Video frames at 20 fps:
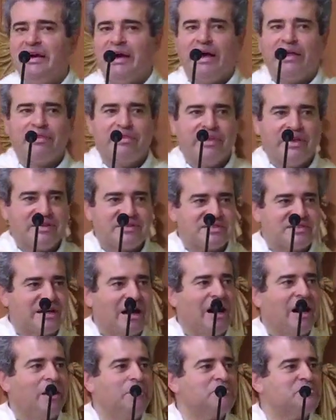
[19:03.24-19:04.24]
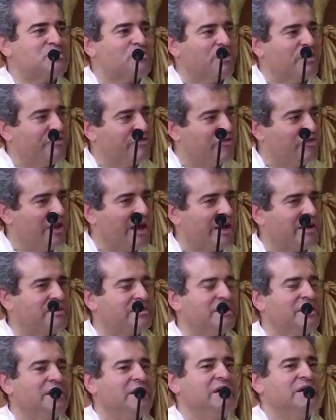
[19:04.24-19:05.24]
And these Psalms
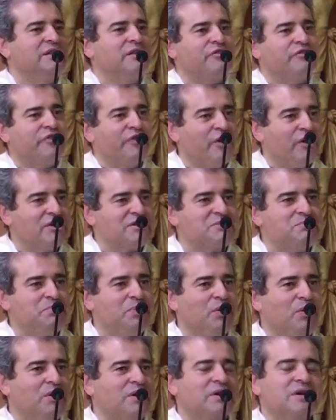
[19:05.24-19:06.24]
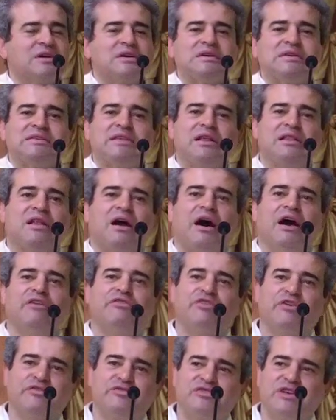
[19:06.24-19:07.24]
reflect the first book, the
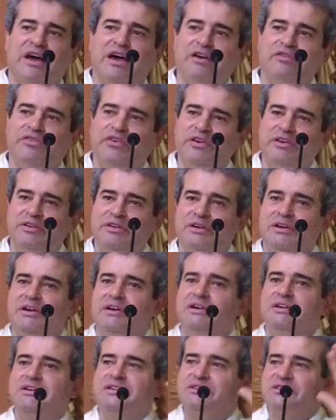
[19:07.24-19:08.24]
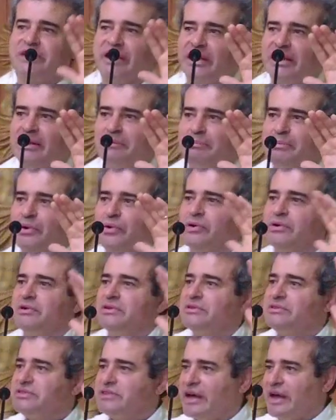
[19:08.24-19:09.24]
life of David, second
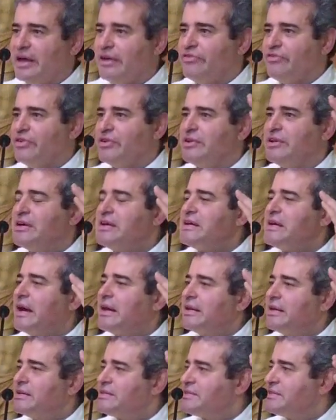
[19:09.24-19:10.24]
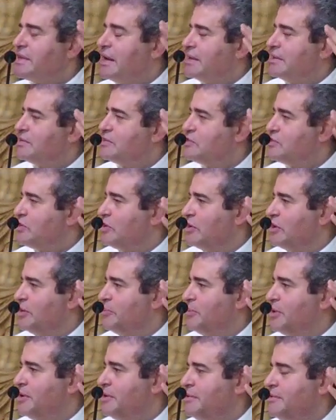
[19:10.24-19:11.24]
book, David and his son
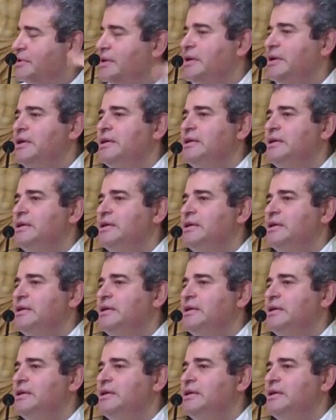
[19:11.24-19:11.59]
Solomon,